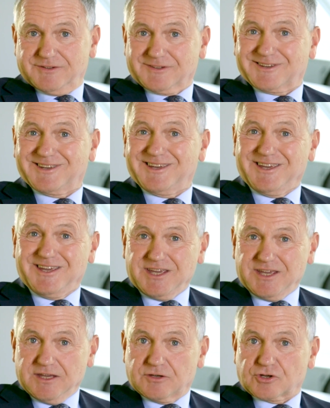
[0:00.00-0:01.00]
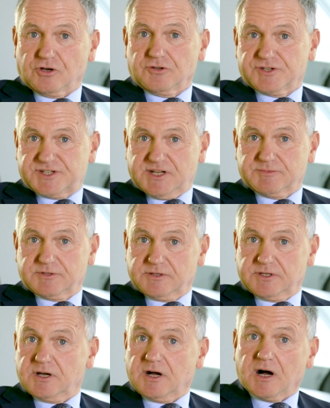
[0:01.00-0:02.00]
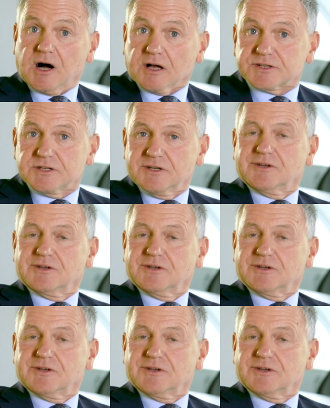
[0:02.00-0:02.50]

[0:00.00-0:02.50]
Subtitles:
the key concept at the heart